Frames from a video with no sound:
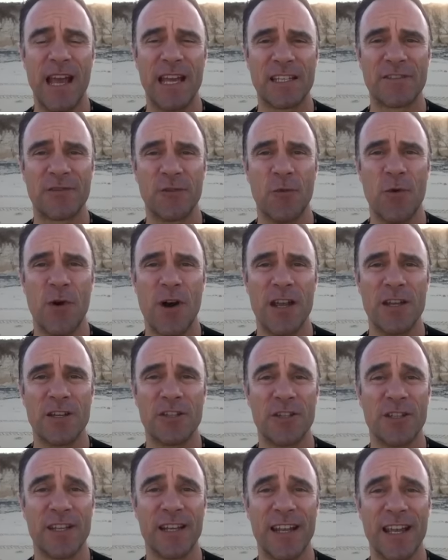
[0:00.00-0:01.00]
As for why you
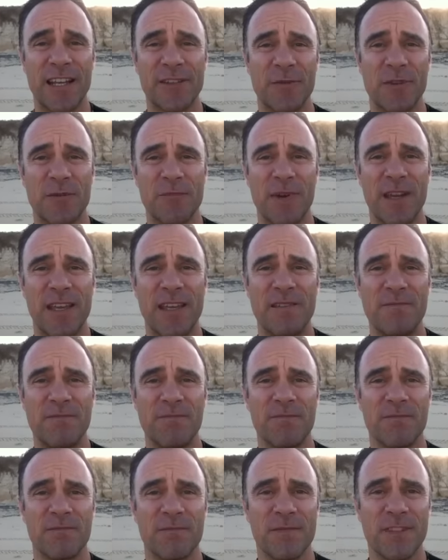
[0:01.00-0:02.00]
should connect with me,
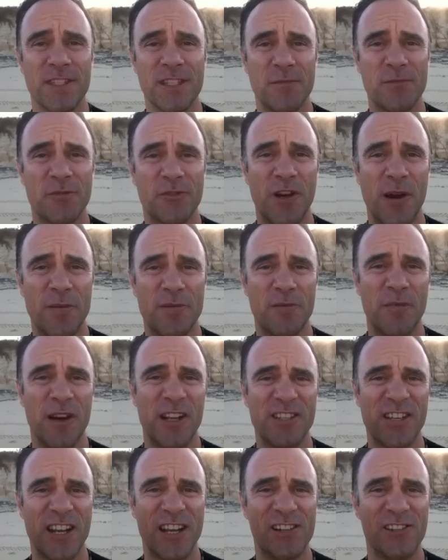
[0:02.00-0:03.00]
subscribe to
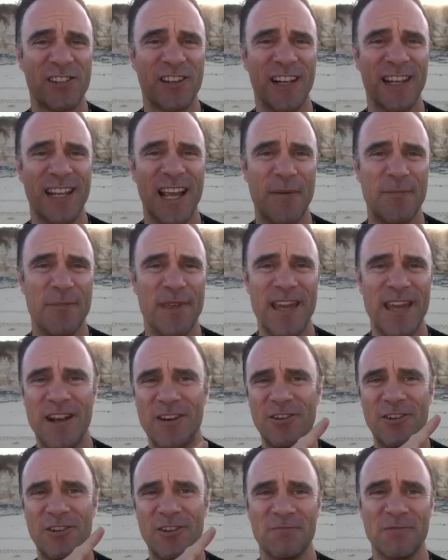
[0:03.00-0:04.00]
my channel, click up
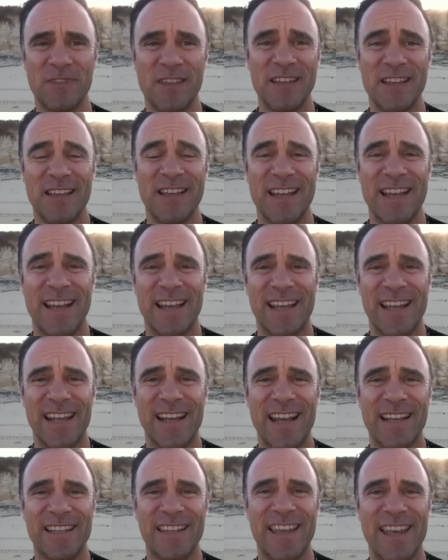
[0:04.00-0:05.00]
there or
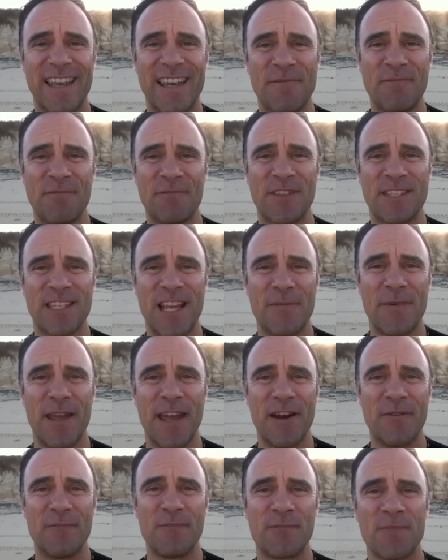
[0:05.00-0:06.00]
connect there
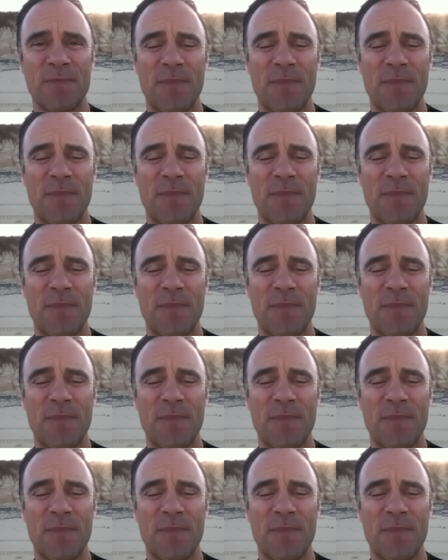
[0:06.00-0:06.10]
somehow.